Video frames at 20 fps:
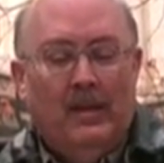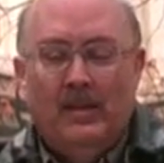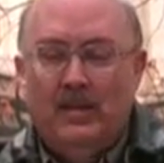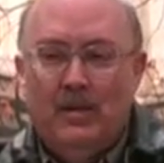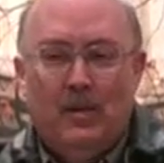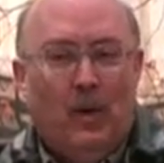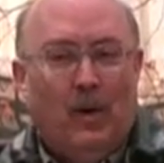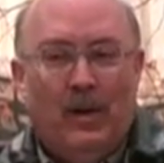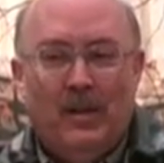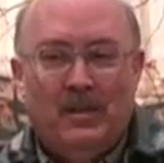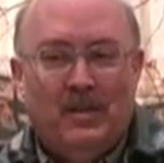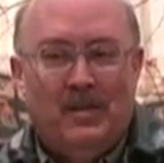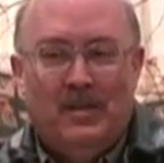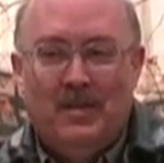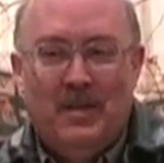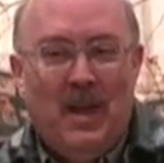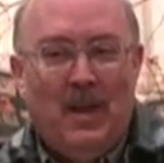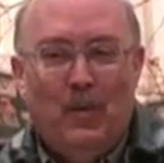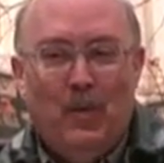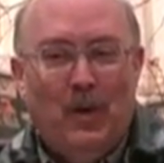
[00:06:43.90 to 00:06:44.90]
this story has
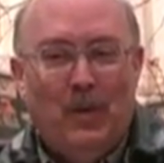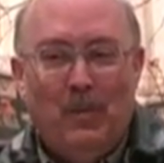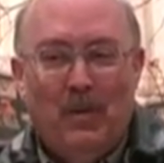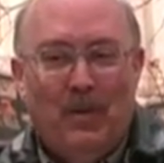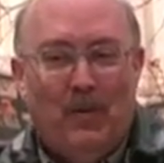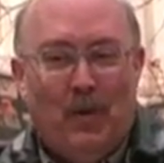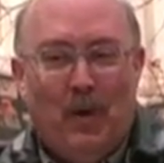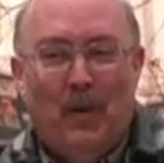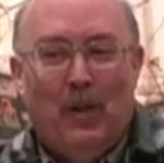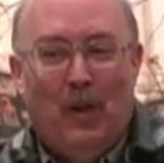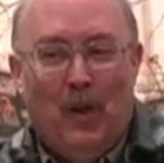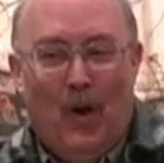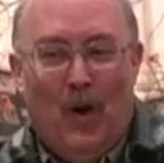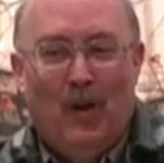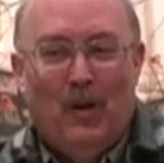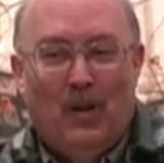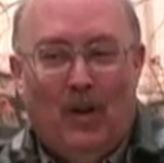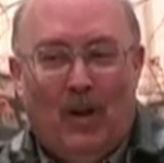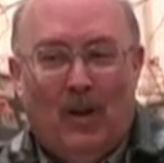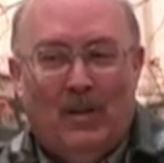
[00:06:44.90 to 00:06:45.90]
stayed with me for a
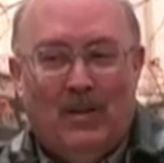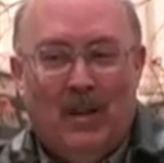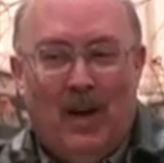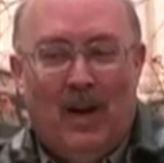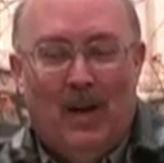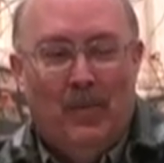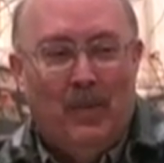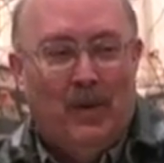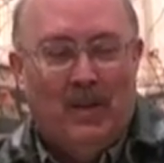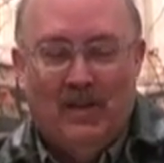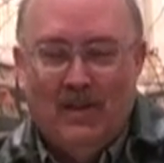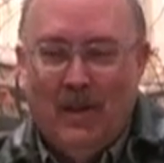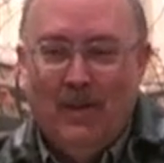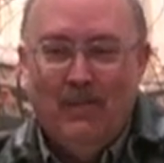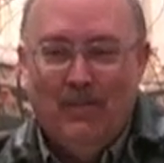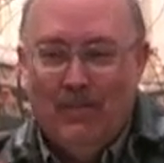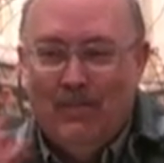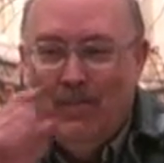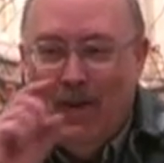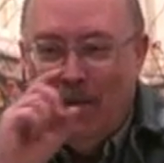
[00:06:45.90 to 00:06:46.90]
long, long time because
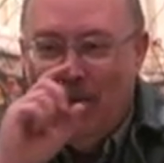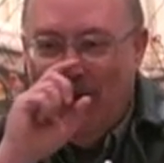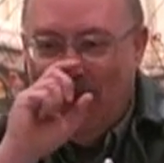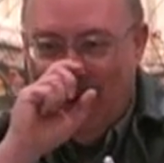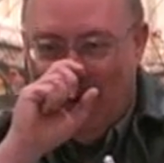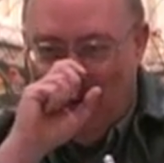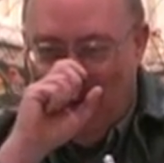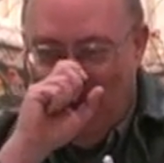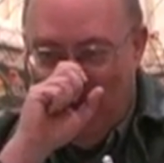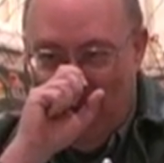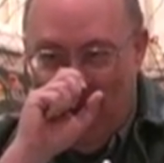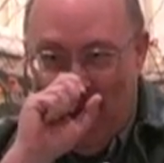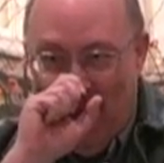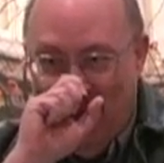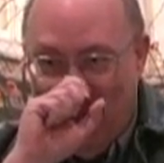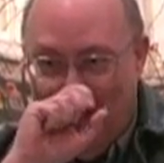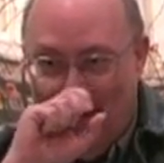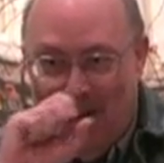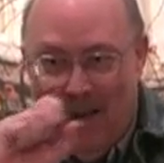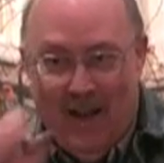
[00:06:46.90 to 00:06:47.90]
I'm, I'm getting really
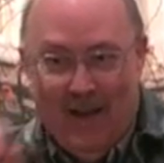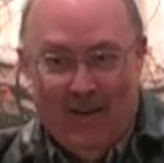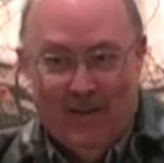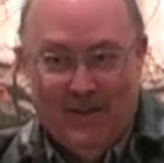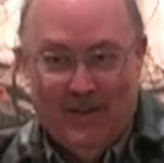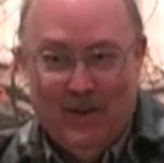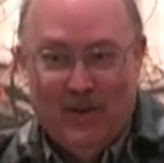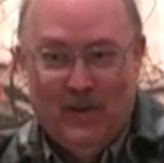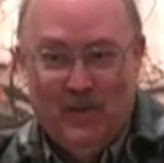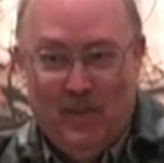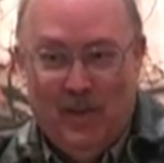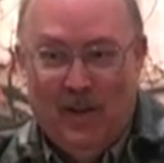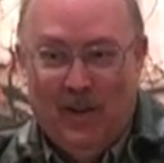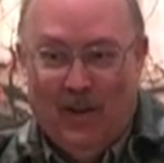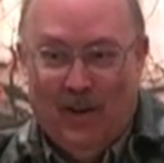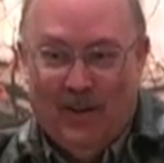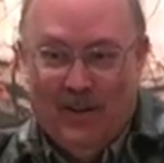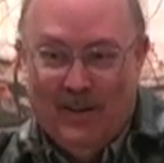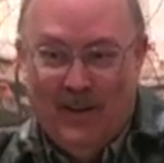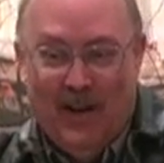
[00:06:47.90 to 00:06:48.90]
ancient now, and so it's been
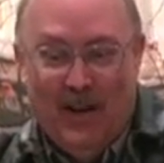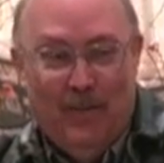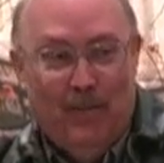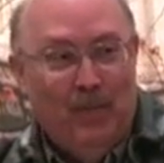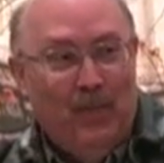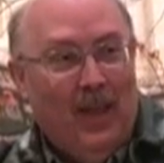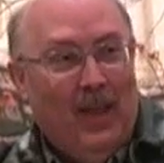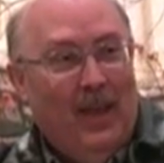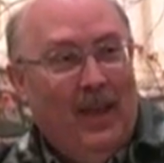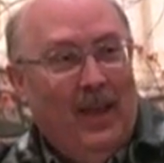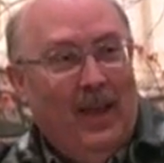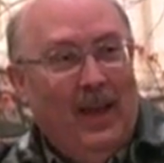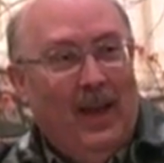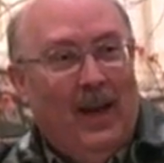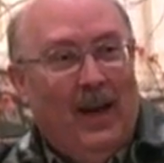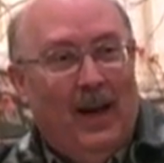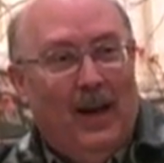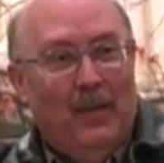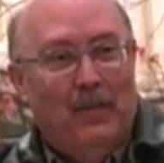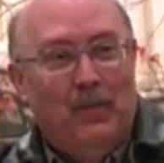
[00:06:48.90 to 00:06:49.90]
a long time.
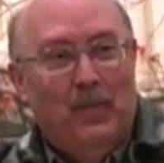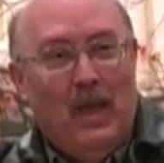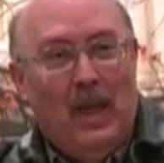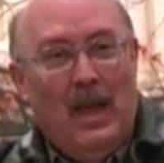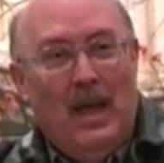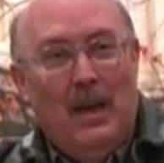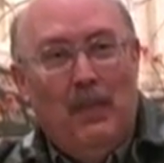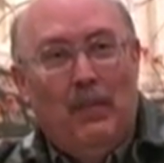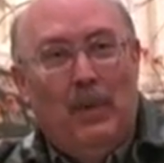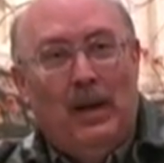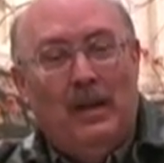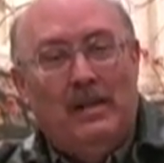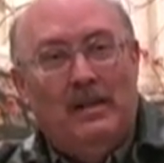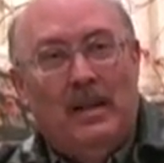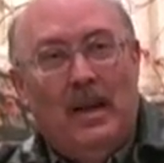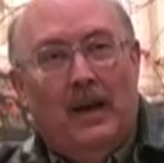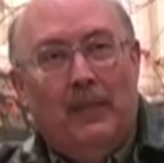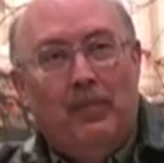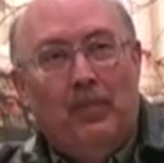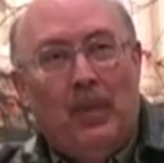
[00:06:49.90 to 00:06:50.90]
Uh,
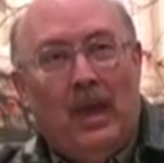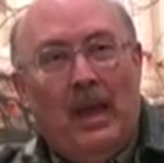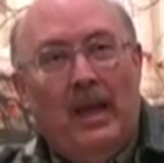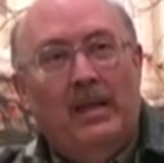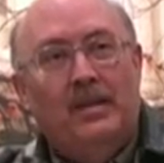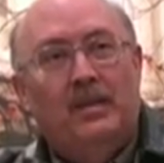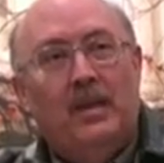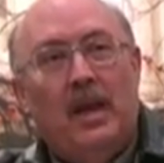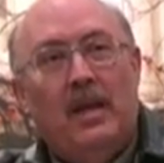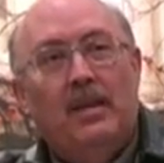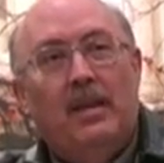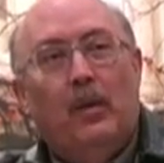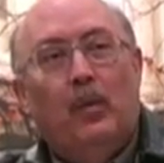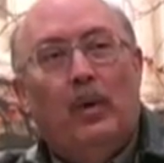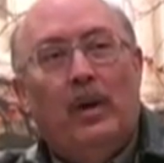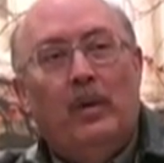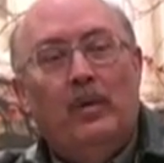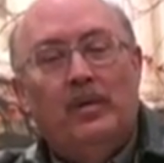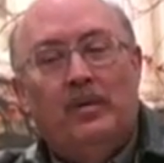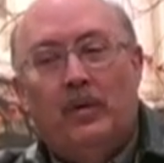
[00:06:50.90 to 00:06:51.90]
but uh, he said
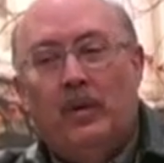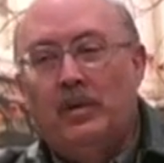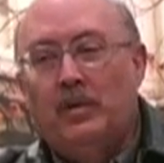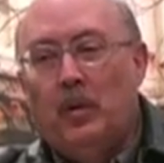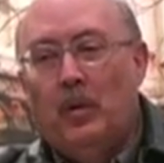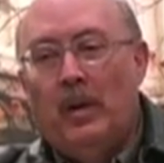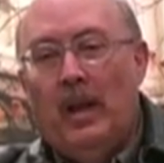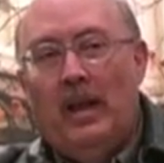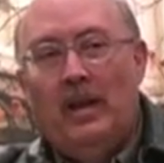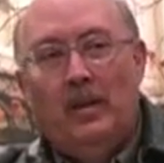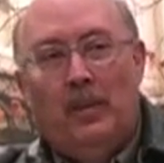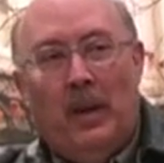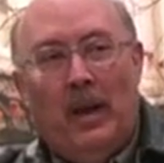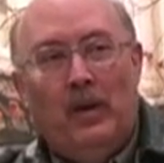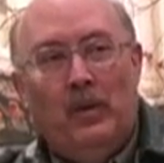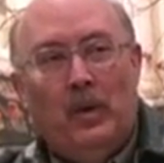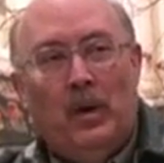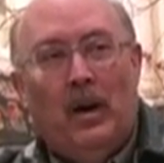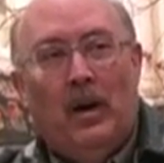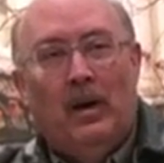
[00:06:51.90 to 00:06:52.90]
that when he was first ordained a
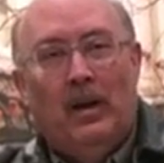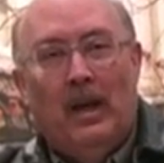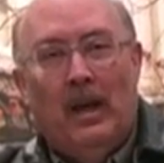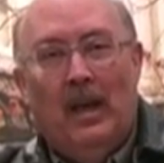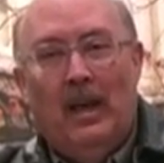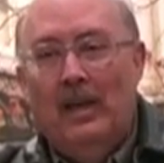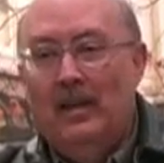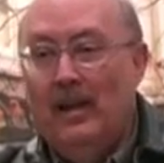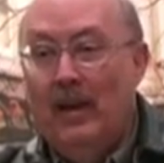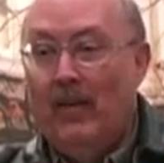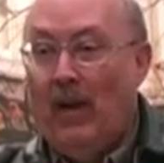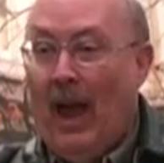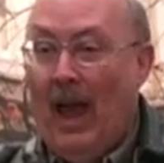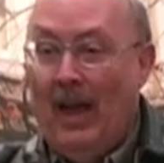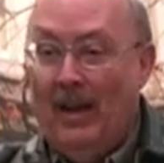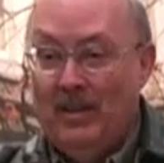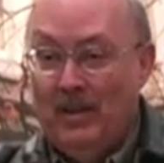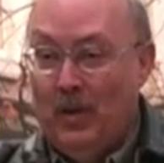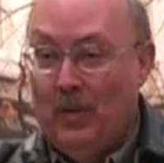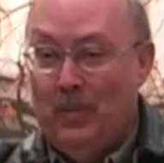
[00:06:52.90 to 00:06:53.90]
patriarch, he'd never
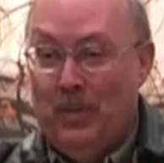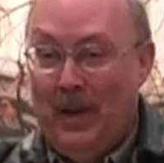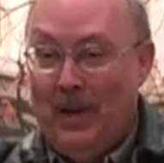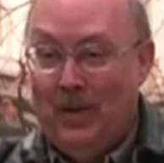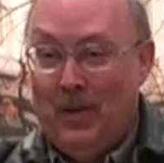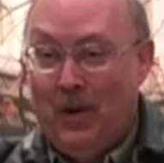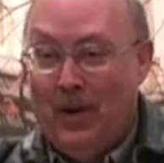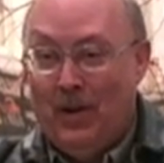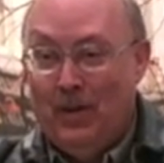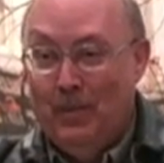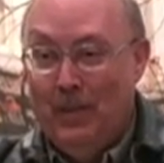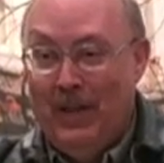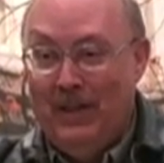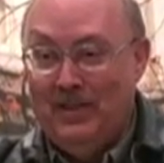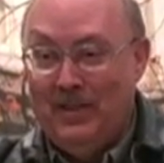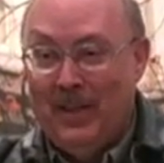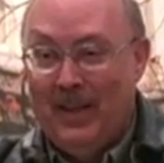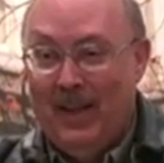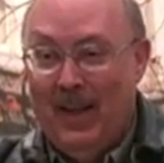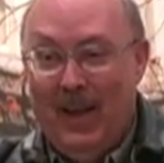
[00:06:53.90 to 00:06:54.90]
had his own patriarchal
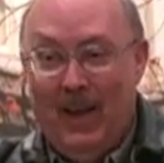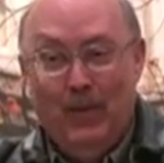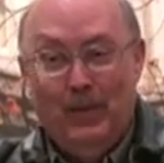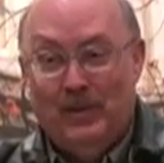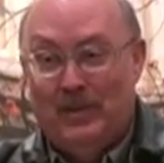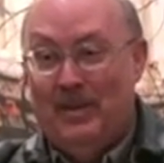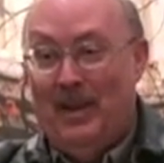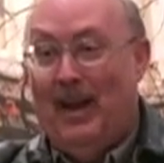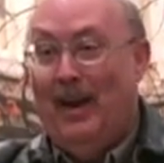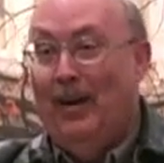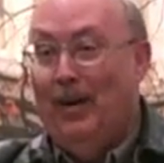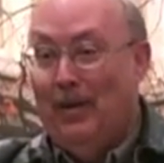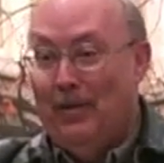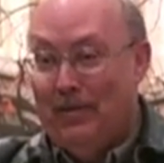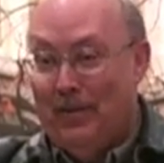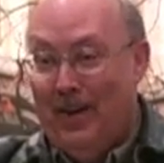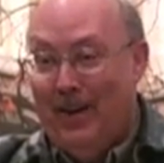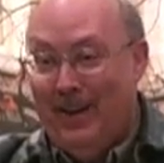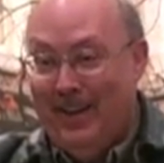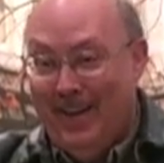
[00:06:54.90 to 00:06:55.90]
blessing. He was
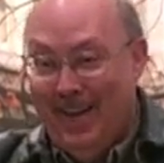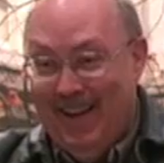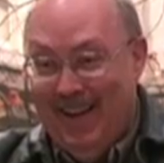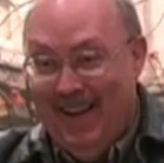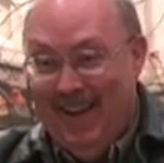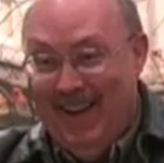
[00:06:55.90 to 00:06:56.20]
terrified.